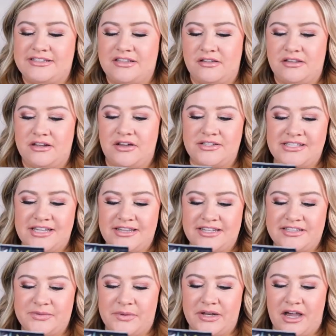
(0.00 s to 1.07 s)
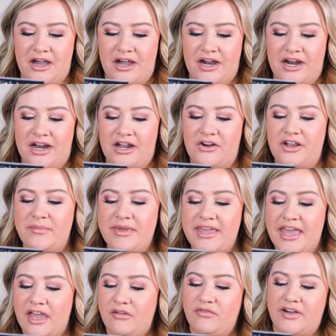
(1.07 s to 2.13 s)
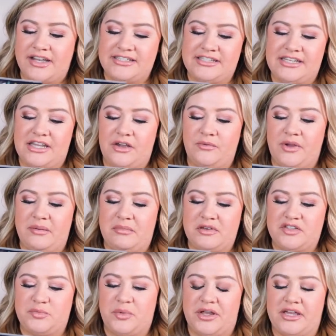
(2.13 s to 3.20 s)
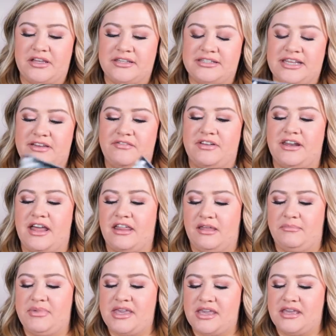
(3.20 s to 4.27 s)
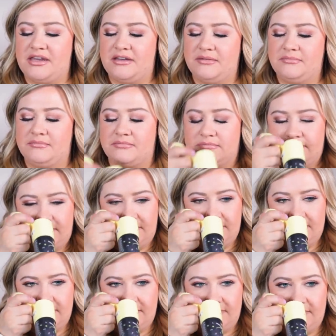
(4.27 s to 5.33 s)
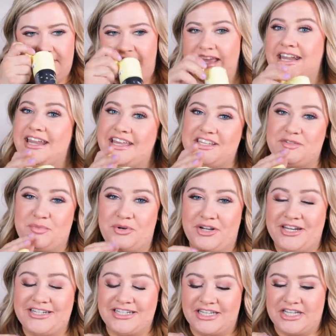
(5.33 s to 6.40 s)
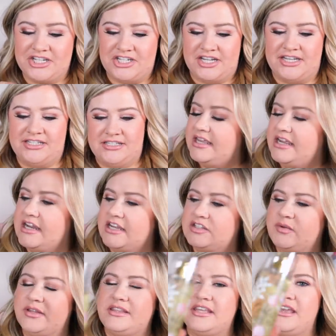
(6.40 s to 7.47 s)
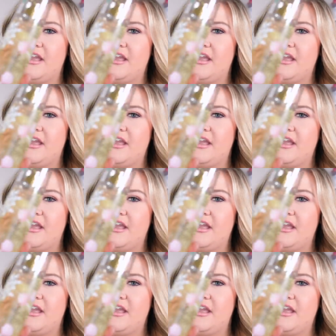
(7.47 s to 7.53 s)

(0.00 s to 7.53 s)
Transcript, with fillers: So the notes on this one are creamy cake frosting, rainbow sprinkles, and vanilla bean. And it is pretty delicious. Here is what